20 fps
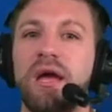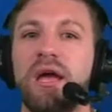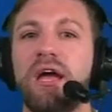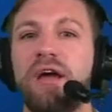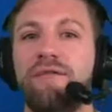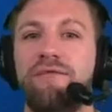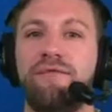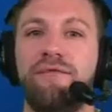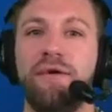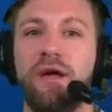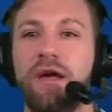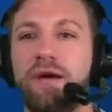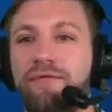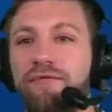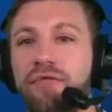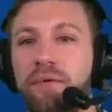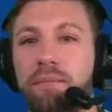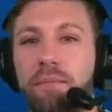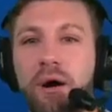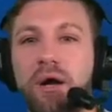if
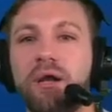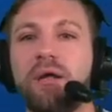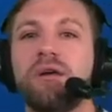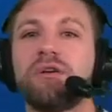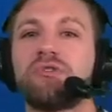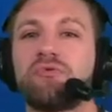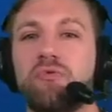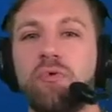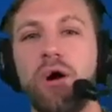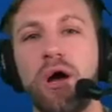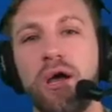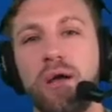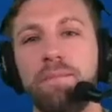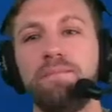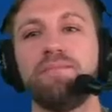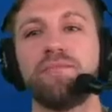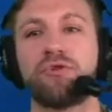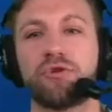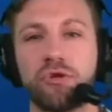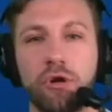the money is right,
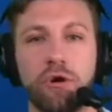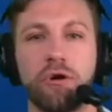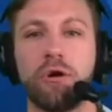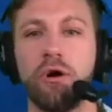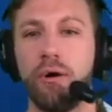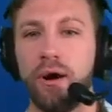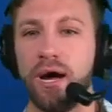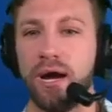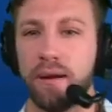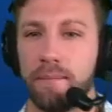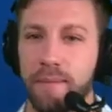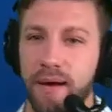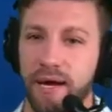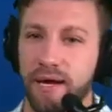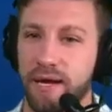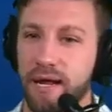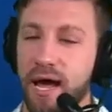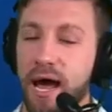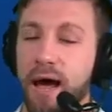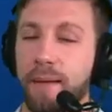sure, go ahead and make
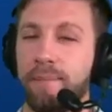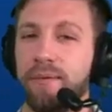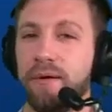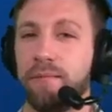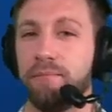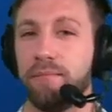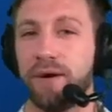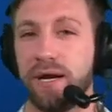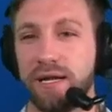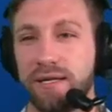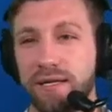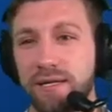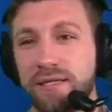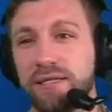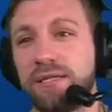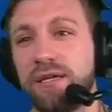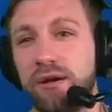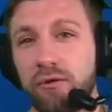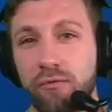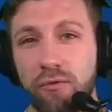it happen. But I did
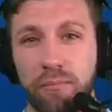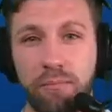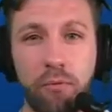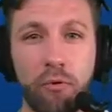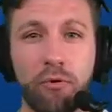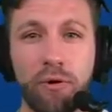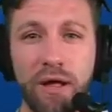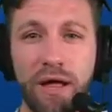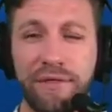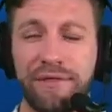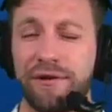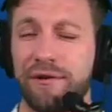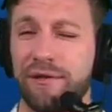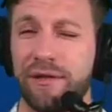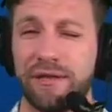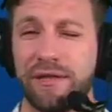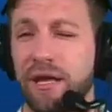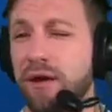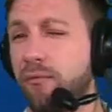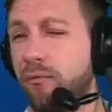see a report out there
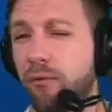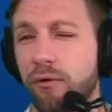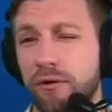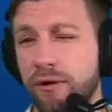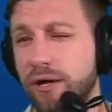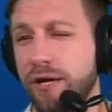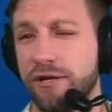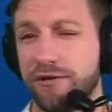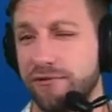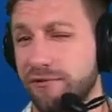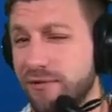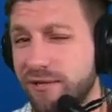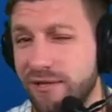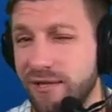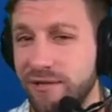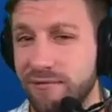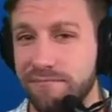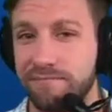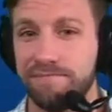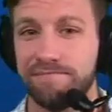that they weren't
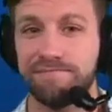interested.